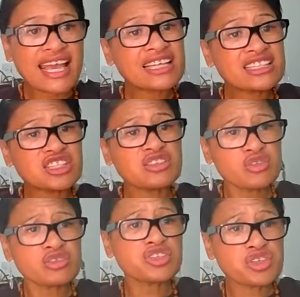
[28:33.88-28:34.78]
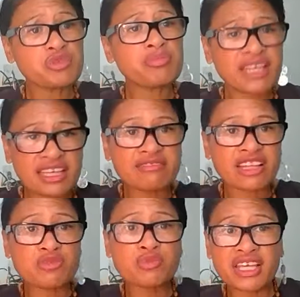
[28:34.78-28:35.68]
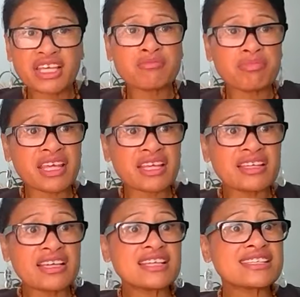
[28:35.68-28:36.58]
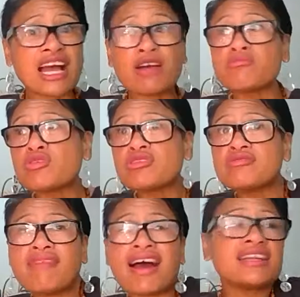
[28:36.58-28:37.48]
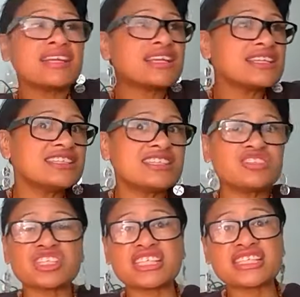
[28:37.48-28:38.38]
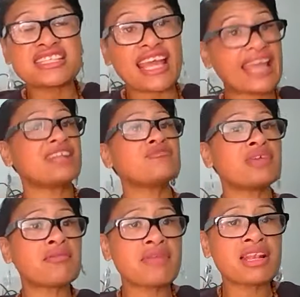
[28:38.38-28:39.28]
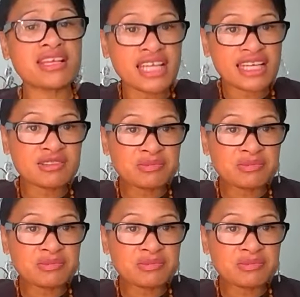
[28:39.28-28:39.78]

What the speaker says: And so, Laura, do you believe that we can be Samoan, Māori, Indigenous, and be a millionaire?